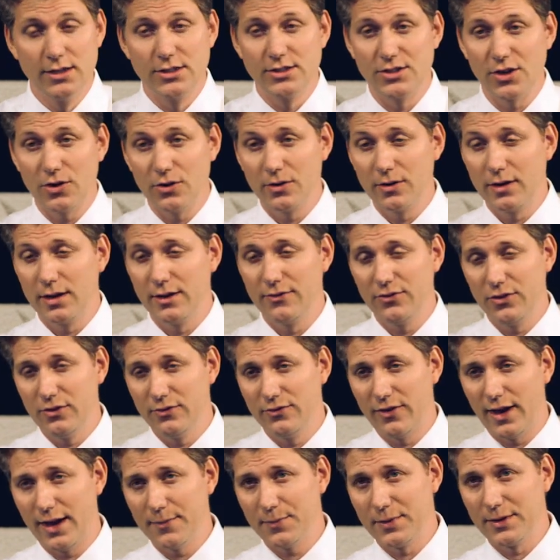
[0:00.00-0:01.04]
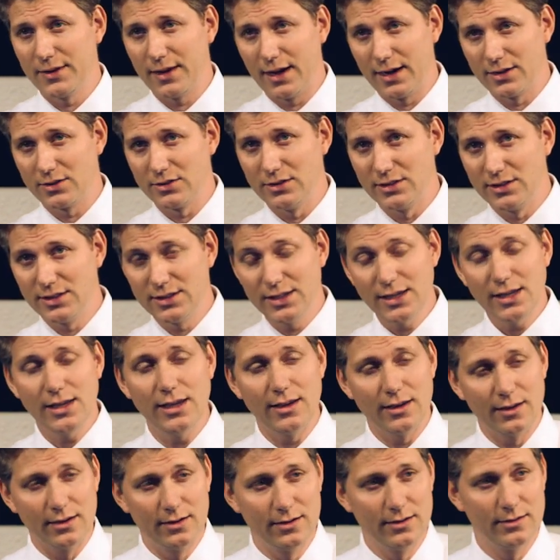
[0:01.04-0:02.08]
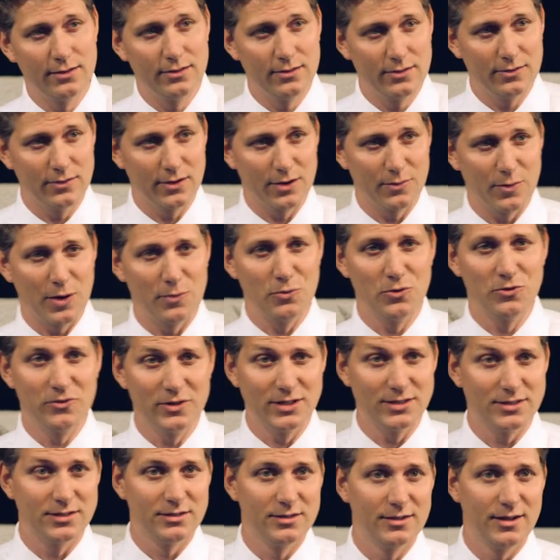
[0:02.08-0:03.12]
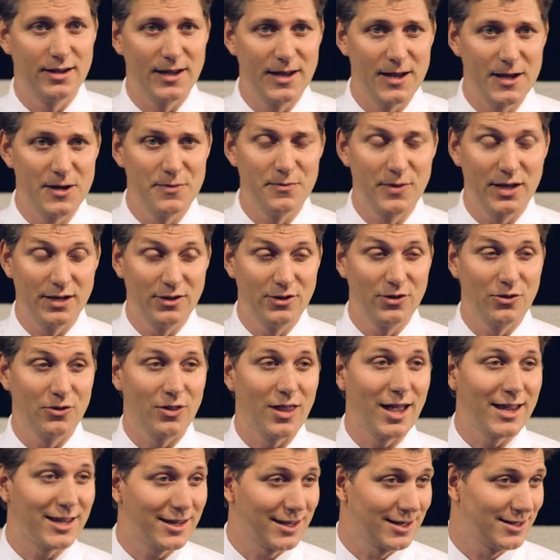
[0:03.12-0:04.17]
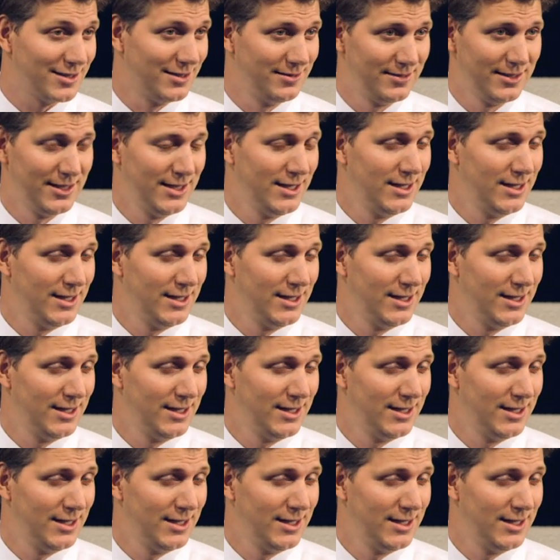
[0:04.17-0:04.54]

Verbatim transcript: So if you've happened to actually see one of my movies um, and you don't like it,